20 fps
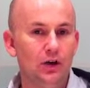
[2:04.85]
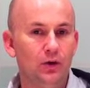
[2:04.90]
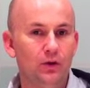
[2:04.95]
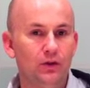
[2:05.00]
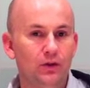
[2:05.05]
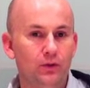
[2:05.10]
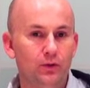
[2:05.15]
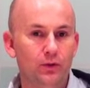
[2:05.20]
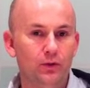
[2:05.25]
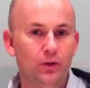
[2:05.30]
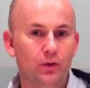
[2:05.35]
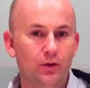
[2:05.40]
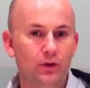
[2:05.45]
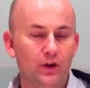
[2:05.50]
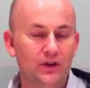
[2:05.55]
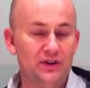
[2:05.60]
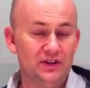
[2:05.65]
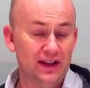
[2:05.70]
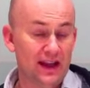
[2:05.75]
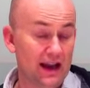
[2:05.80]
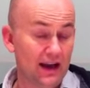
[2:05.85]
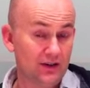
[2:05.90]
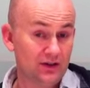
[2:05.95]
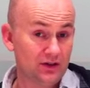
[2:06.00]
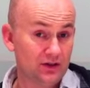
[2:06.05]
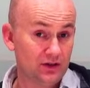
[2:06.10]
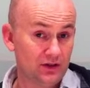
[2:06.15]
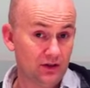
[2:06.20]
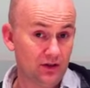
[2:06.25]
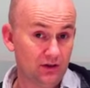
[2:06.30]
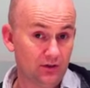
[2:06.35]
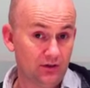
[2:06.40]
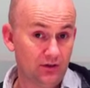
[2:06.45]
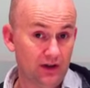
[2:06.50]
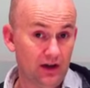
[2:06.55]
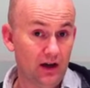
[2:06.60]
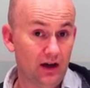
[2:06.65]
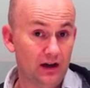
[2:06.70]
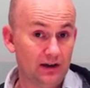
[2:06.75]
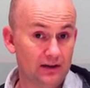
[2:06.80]
look through all those thousands of
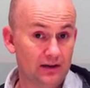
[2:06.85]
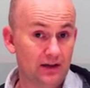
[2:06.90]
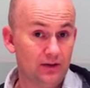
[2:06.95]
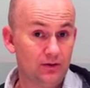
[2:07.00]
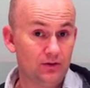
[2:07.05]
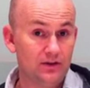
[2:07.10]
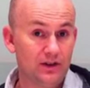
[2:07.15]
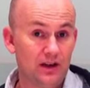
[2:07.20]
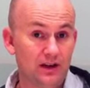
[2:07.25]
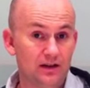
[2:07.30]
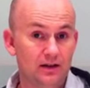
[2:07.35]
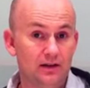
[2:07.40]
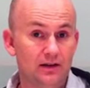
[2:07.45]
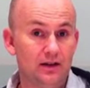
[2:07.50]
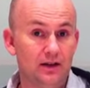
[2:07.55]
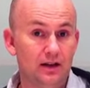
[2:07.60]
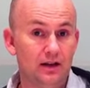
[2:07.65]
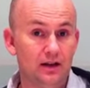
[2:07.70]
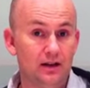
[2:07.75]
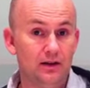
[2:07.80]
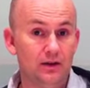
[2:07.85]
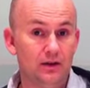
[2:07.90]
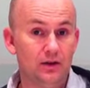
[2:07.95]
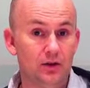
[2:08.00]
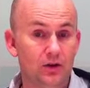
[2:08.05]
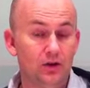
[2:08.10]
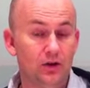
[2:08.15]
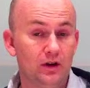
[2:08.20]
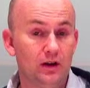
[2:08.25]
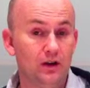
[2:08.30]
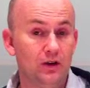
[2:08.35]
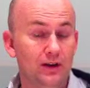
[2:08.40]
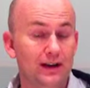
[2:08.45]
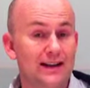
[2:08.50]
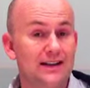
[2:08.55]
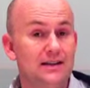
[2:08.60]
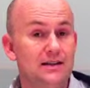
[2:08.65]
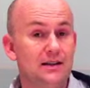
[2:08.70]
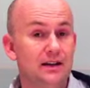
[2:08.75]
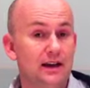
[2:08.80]
articles that you've got in your
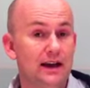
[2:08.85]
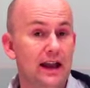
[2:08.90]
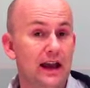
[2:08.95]
list.